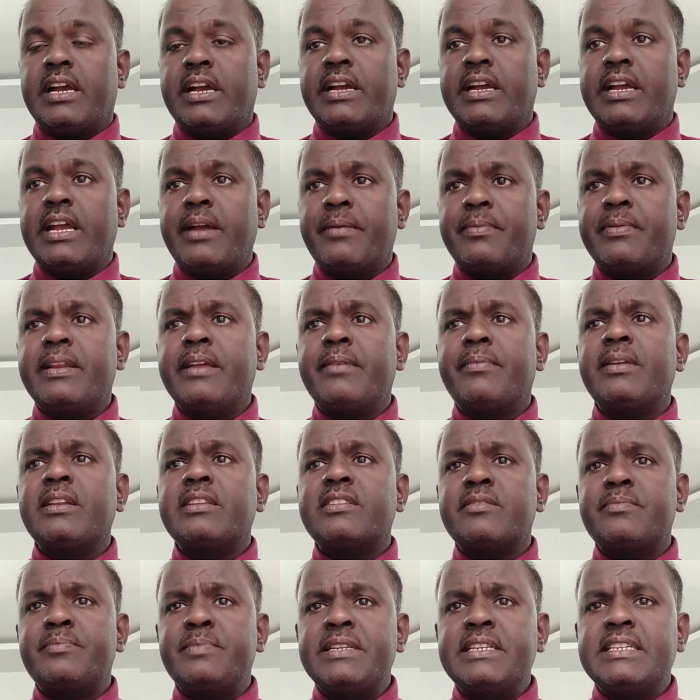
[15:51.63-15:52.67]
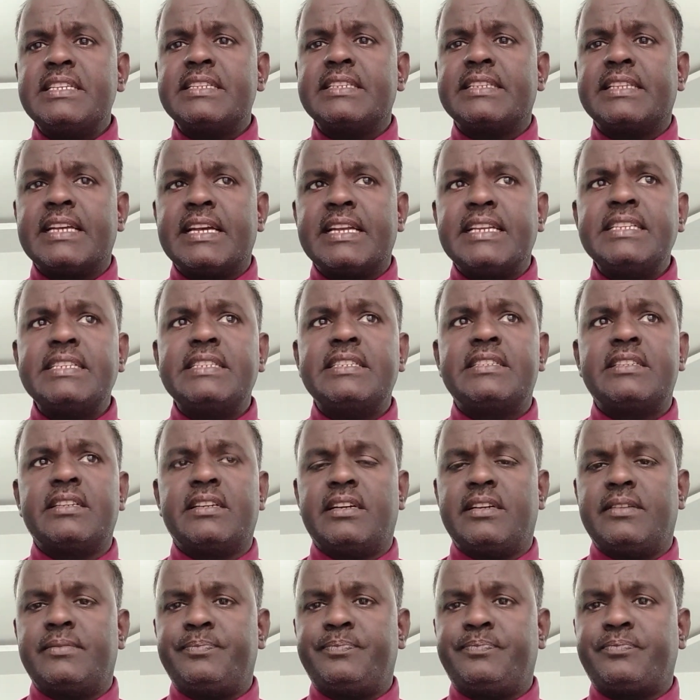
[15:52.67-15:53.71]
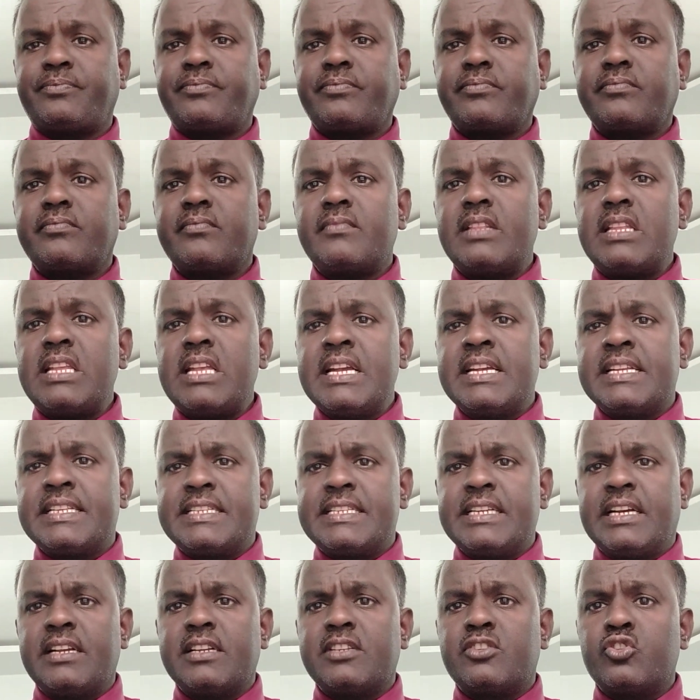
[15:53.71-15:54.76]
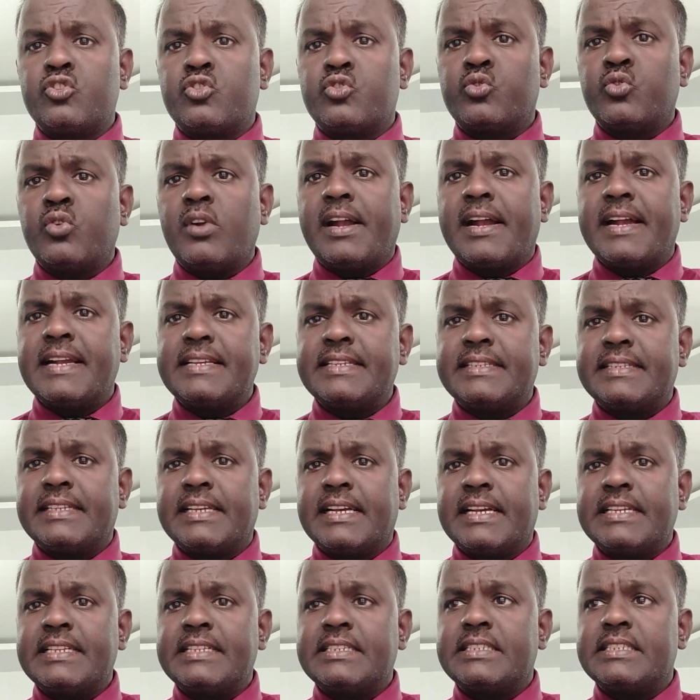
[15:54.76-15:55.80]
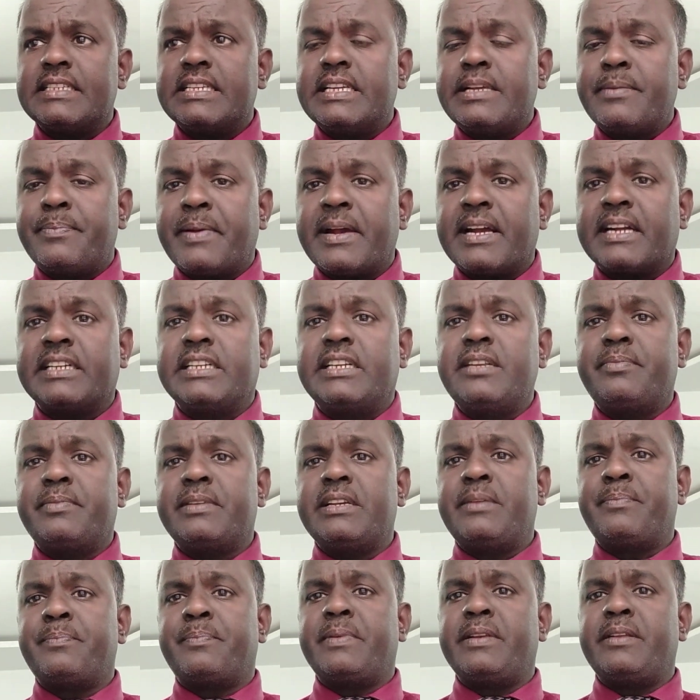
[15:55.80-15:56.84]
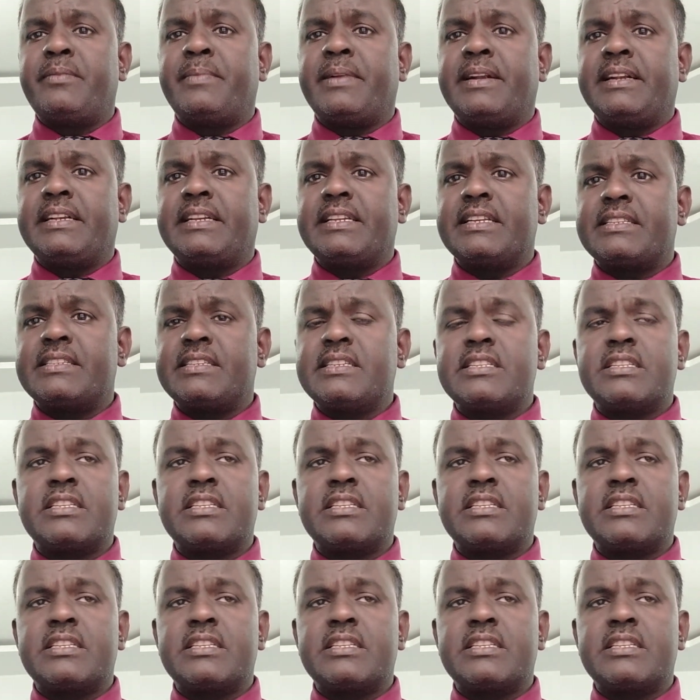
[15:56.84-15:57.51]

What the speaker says: Available means there is chance. So guys, there is effective implementation.